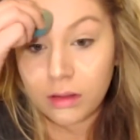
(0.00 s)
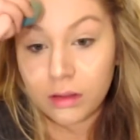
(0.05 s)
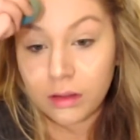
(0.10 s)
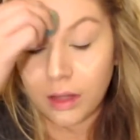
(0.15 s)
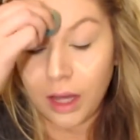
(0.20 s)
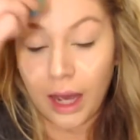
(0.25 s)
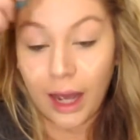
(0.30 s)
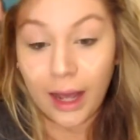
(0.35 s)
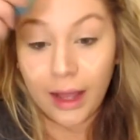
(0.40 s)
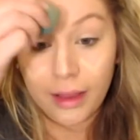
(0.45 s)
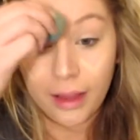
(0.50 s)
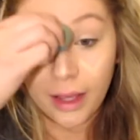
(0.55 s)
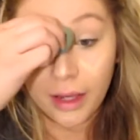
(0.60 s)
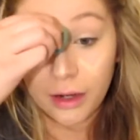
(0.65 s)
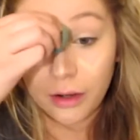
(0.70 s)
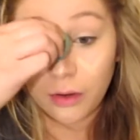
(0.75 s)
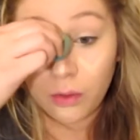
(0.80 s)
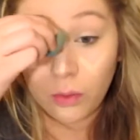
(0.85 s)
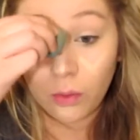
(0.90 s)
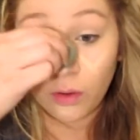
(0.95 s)

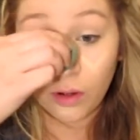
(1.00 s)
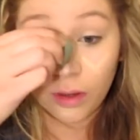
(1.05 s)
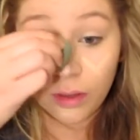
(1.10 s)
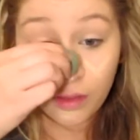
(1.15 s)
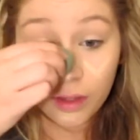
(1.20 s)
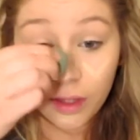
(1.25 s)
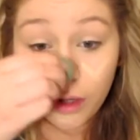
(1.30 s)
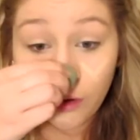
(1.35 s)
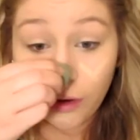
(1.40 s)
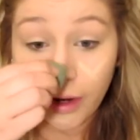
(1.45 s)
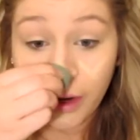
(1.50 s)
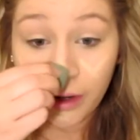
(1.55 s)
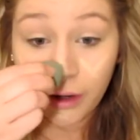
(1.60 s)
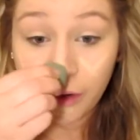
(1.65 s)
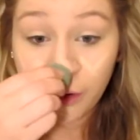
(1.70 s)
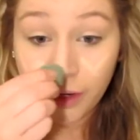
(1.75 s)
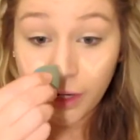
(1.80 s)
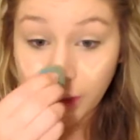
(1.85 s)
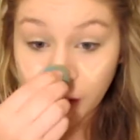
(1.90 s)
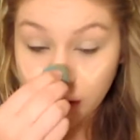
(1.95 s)
highlighter or the crayon
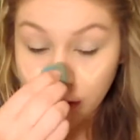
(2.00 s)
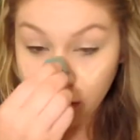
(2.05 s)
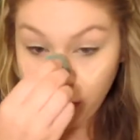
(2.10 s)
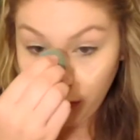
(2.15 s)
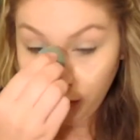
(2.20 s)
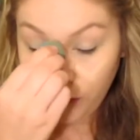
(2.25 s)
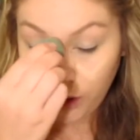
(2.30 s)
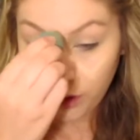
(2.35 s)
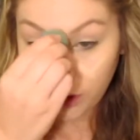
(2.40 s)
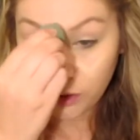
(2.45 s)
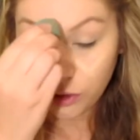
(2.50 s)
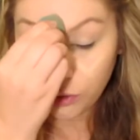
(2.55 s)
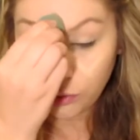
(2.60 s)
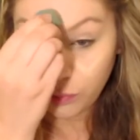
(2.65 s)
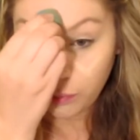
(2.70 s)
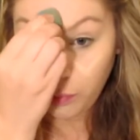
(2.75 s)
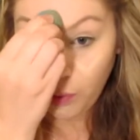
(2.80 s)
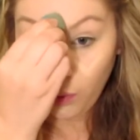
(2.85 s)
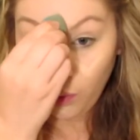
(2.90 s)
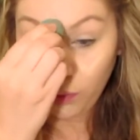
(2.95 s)
corrector, you can do
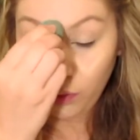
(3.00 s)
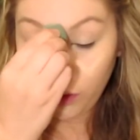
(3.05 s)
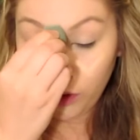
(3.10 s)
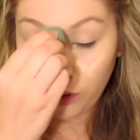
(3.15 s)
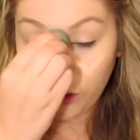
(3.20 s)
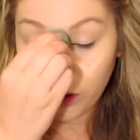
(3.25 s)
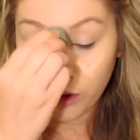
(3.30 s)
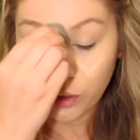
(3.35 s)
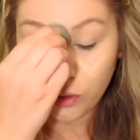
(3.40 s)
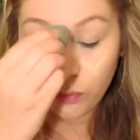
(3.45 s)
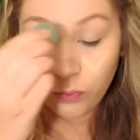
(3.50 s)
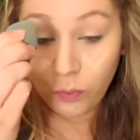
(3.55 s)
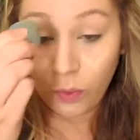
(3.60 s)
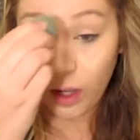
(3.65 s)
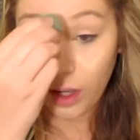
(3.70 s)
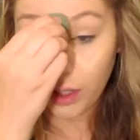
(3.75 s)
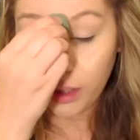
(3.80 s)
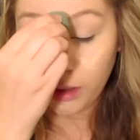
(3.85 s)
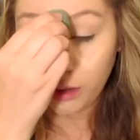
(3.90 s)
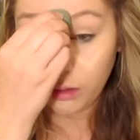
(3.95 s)
both. You can do
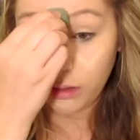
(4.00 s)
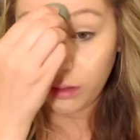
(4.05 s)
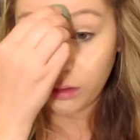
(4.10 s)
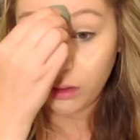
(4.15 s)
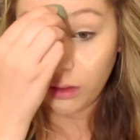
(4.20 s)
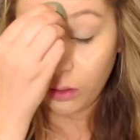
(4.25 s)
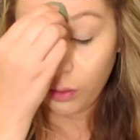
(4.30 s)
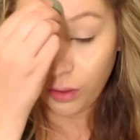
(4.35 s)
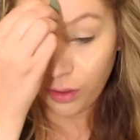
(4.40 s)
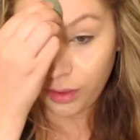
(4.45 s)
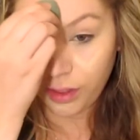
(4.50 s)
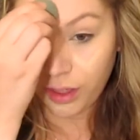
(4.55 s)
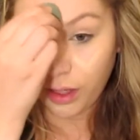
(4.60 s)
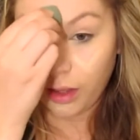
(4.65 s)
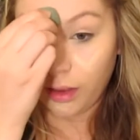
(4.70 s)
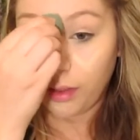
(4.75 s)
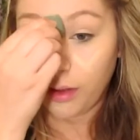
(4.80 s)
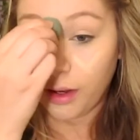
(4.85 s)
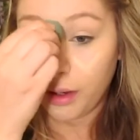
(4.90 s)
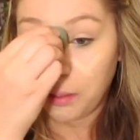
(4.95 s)
one or the
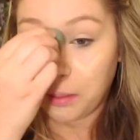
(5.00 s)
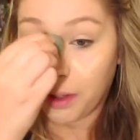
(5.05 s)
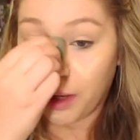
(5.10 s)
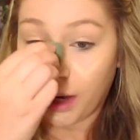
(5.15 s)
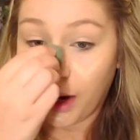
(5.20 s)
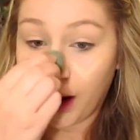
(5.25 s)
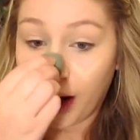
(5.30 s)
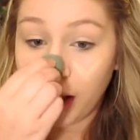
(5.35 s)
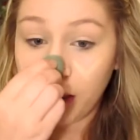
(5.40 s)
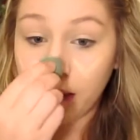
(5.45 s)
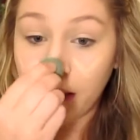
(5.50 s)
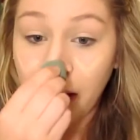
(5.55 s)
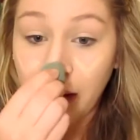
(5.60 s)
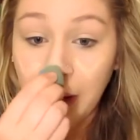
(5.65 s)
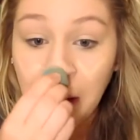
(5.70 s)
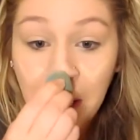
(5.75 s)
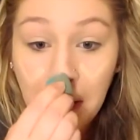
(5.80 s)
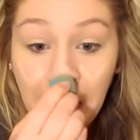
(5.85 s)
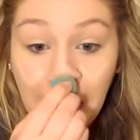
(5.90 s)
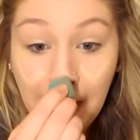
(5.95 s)
other, but I
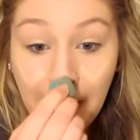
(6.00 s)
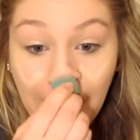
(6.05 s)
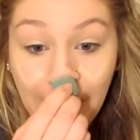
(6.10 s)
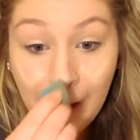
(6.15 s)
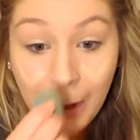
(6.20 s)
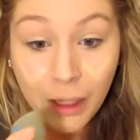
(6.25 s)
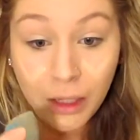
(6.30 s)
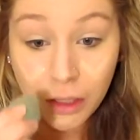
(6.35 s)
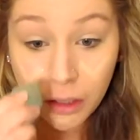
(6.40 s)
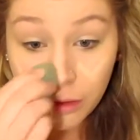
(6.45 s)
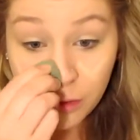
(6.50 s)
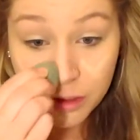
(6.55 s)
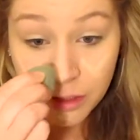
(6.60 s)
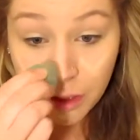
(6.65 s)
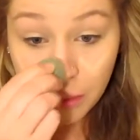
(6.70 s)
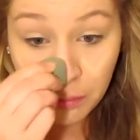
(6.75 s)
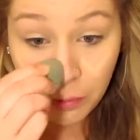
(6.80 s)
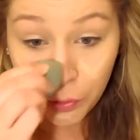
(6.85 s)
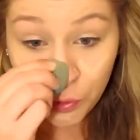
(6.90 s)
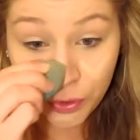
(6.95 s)
like
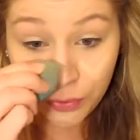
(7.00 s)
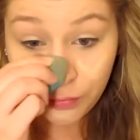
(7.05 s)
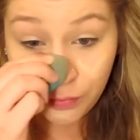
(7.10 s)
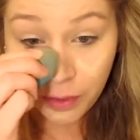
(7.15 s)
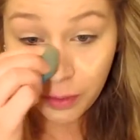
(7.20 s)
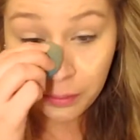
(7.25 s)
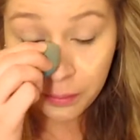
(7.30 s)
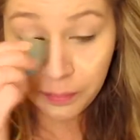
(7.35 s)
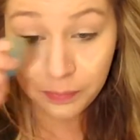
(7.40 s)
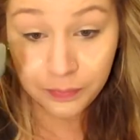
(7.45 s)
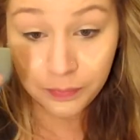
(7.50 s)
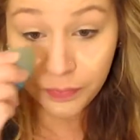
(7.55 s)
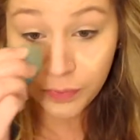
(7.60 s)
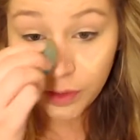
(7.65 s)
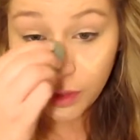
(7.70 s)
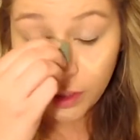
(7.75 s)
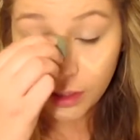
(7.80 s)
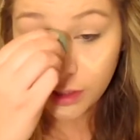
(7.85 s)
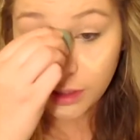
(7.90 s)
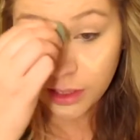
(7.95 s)
using both of them
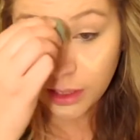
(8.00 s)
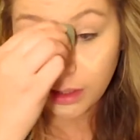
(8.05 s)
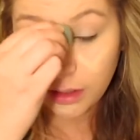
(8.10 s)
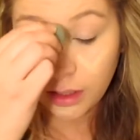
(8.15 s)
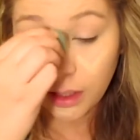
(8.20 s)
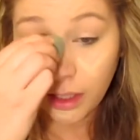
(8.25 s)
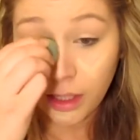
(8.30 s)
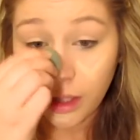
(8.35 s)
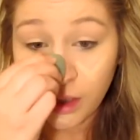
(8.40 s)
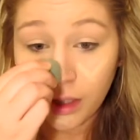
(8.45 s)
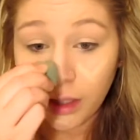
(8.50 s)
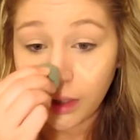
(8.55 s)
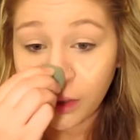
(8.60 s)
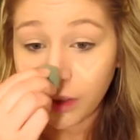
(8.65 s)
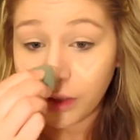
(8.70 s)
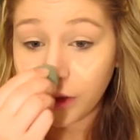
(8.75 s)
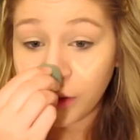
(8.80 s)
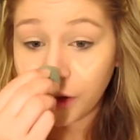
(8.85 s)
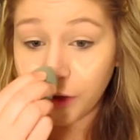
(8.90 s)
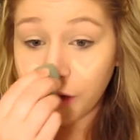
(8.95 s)
because
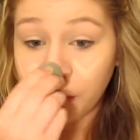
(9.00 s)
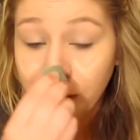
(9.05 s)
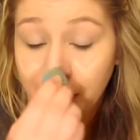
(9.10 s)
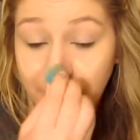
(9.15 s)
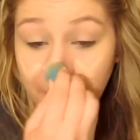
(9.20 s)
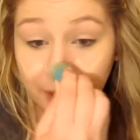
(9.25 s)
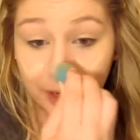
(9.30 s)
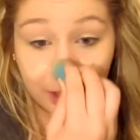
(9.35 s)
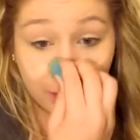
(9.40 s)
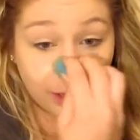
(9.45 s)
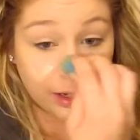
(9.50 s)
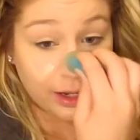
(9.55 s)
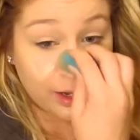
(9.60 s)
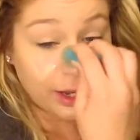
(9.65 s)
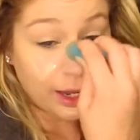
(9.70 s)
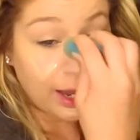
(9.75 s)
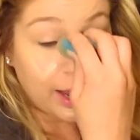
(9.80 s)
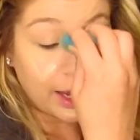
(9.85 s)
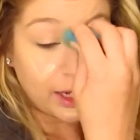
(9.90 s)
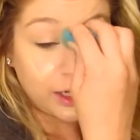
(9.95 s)
the crayon
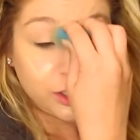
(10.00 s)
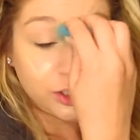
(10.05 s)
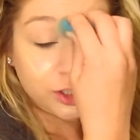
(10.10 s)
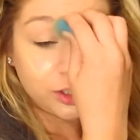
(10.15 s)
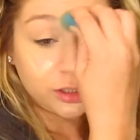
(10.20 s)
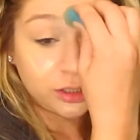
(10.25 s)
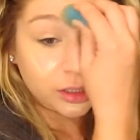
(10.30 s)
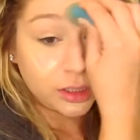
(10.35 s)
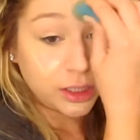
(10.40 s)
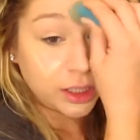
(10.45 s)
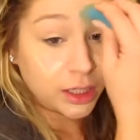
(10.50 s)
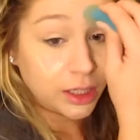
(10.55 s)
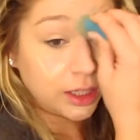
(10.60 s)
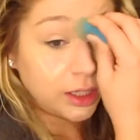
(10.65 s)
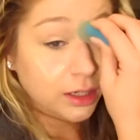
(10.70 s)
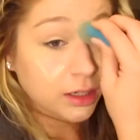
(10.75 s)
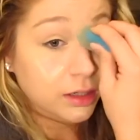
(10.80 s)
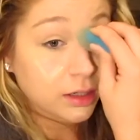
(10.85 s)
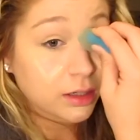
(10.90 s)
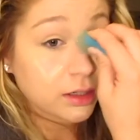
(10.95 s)

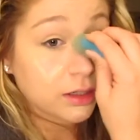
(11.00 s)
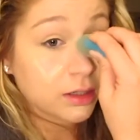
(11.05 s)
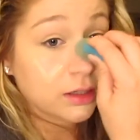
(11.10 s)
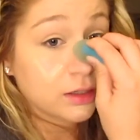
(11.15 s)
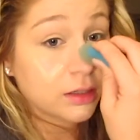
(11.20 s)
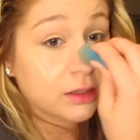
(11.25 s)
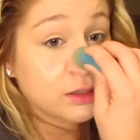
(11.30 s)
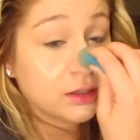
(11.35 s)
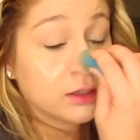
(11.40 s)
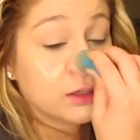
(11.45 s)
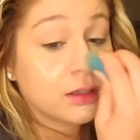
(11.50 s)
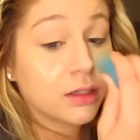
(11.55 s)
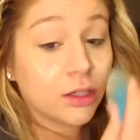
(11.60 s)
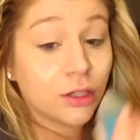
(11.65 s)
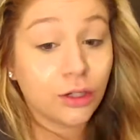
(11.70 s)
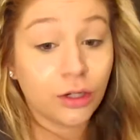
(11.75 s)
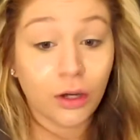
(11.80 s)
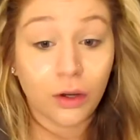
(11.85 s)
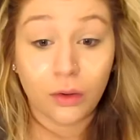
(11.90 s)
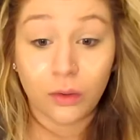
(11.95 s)
actually,
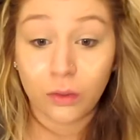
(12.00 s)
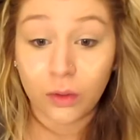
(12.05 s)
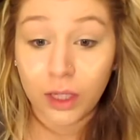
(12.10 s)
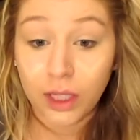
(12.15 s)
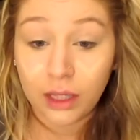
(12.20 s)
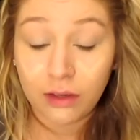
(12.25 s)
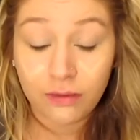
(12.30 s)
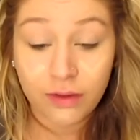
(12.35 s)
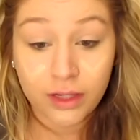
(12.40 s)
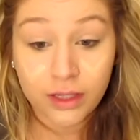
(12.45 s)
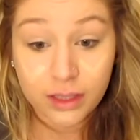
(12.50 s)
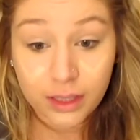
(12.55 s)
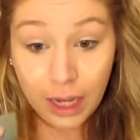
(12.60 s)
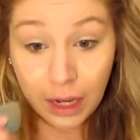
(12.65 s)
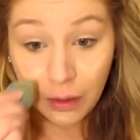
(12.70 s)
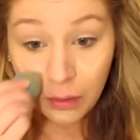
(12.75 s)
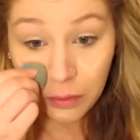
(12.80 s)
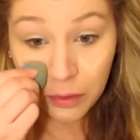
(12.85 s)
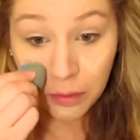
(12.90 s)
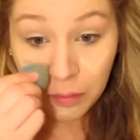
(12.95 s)
you know, evens
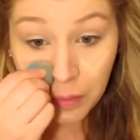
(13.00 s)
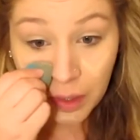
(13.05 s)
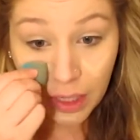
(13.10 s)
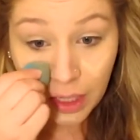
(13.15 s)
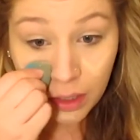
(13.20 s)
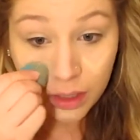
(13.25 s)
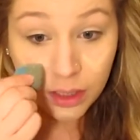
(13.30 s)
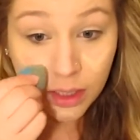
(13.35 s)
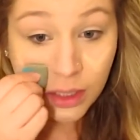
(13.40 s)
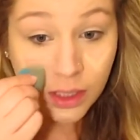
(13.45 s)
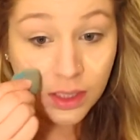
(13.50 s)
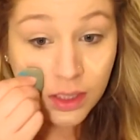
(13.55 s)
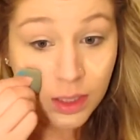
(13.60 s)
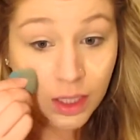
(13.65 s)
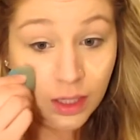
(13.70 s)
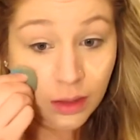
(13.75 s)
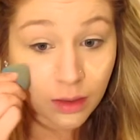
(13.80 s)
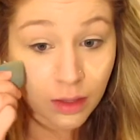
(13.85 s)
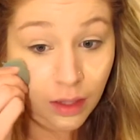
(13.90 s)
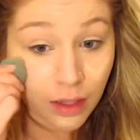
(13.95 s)
out the pinkness
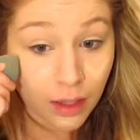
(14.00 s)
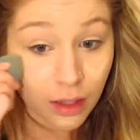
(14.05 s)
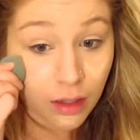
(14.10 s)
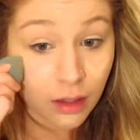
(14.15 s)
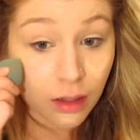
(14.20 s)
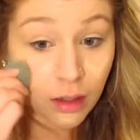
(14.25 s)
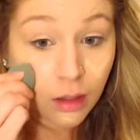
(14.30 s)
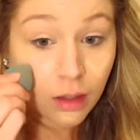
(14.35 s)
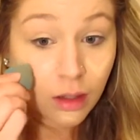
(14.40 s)
in the